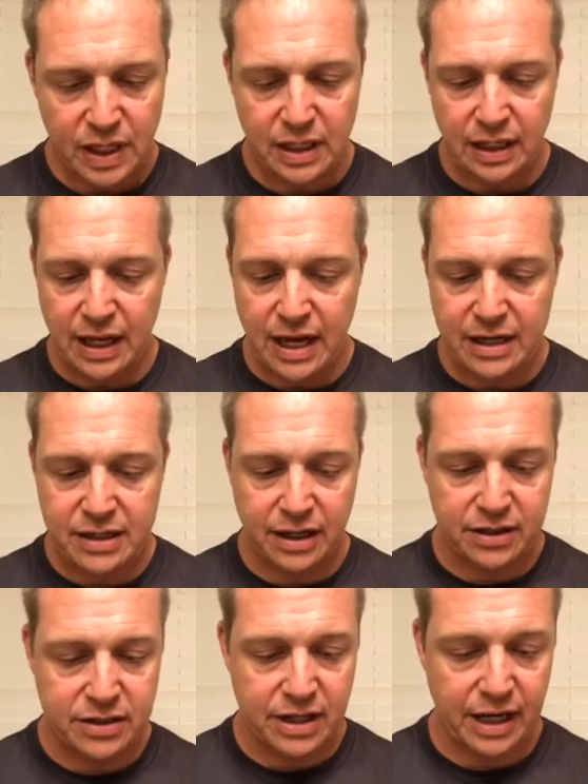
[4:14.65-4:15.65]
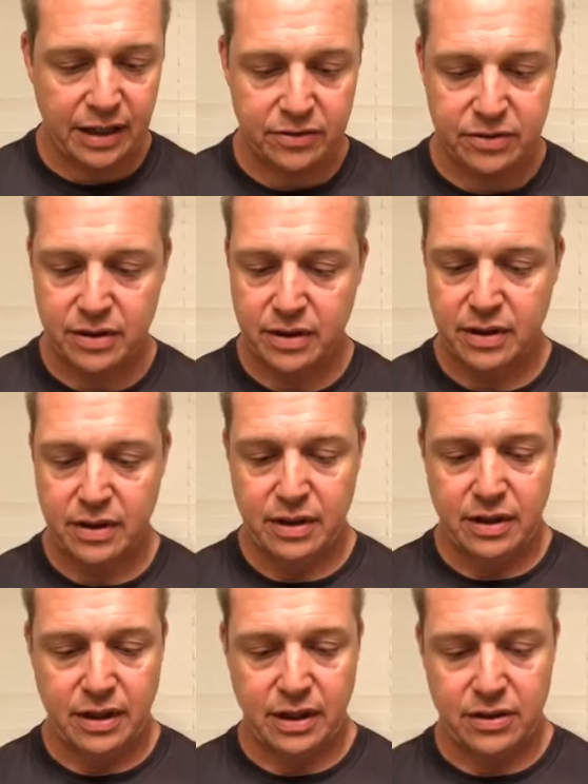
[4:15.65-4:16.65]
a lot of touchdowns,
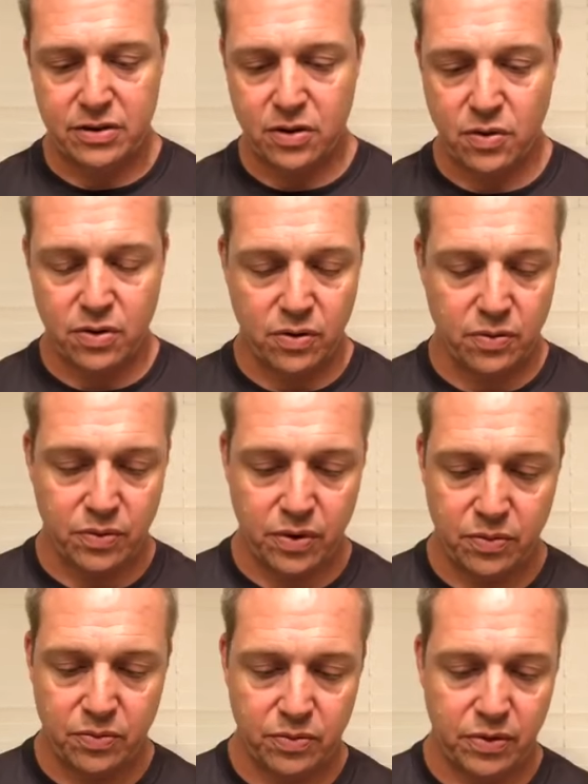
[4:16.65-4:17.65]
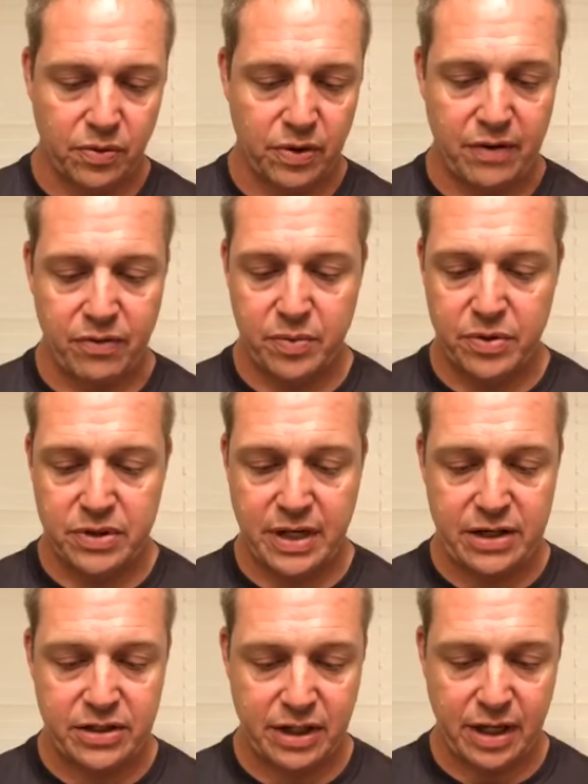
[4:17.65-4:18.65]
scored on every
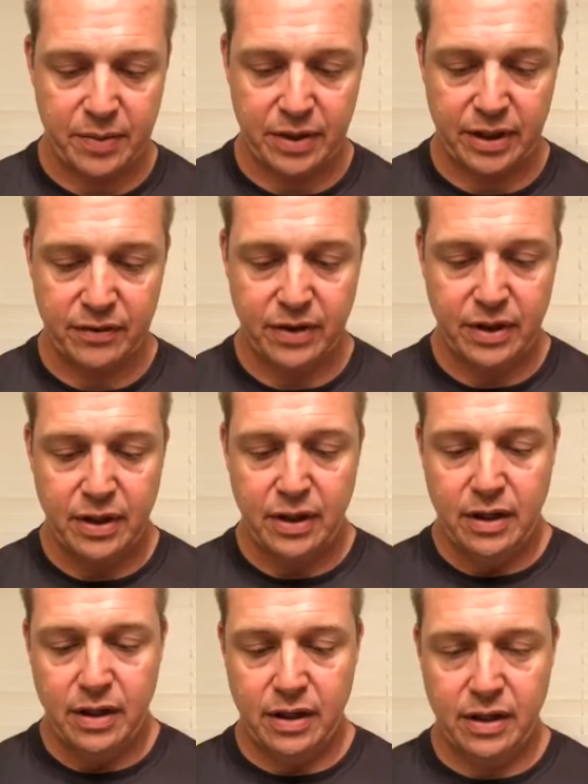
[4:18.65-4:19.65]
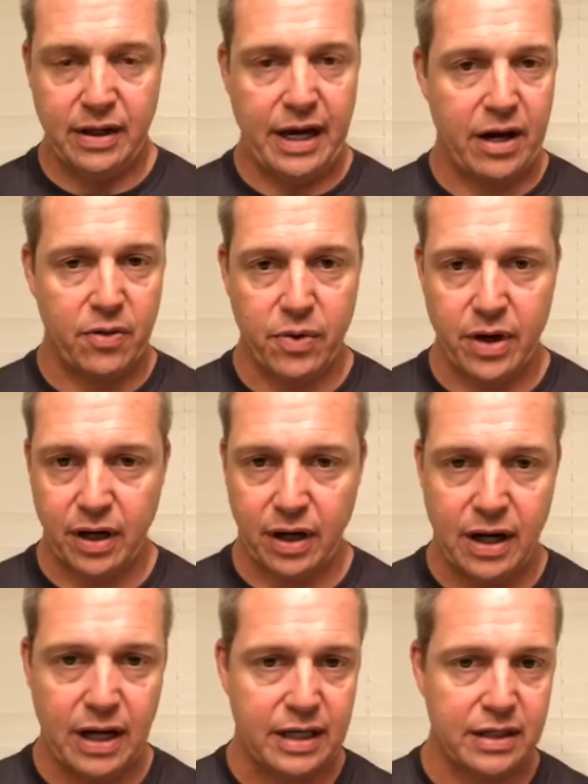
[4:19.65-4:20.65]
possession, I believe. Had a running
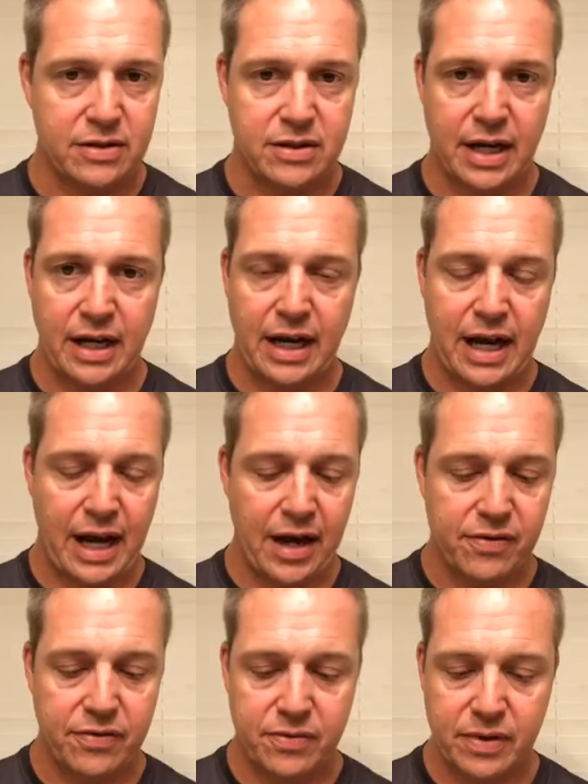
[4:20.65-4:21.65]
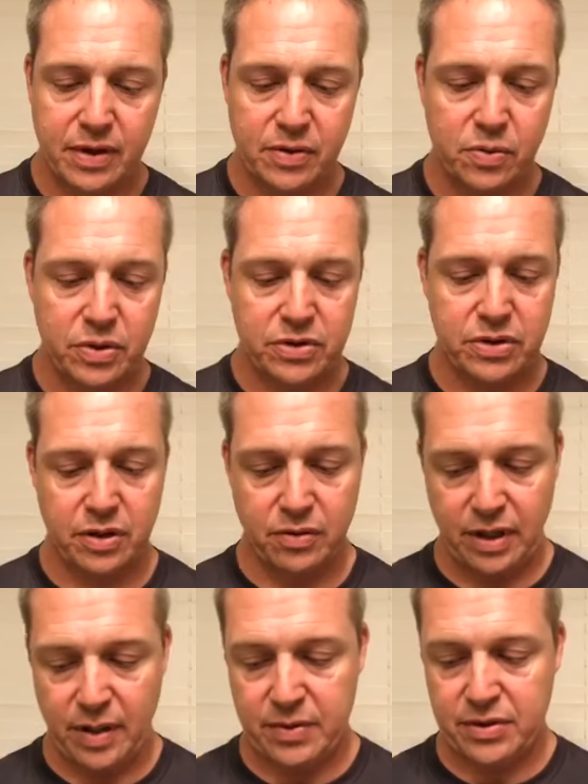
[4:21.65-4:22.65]
clock in the second half, which
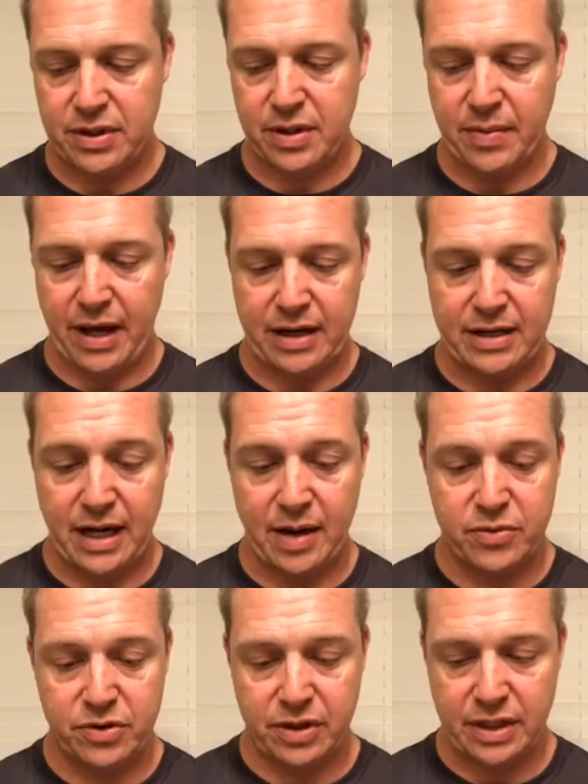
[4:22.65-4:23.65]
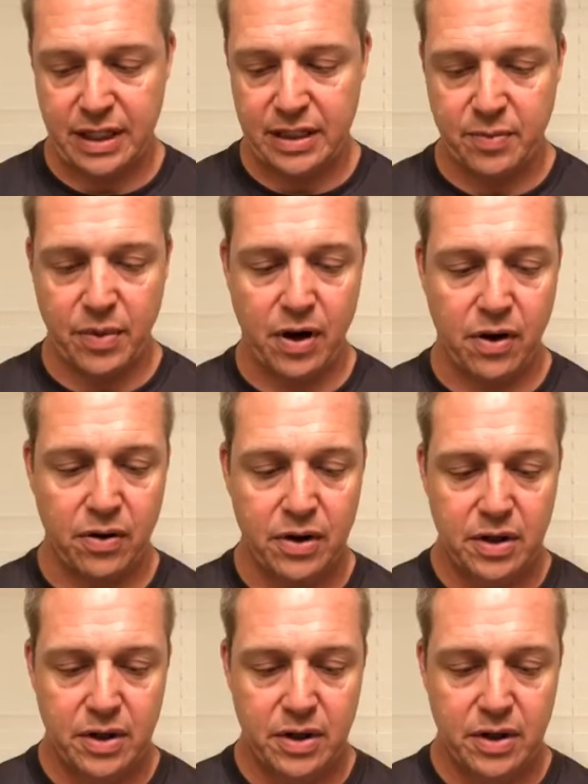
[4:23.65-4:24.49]
limits the amount of times you're going to get the ball.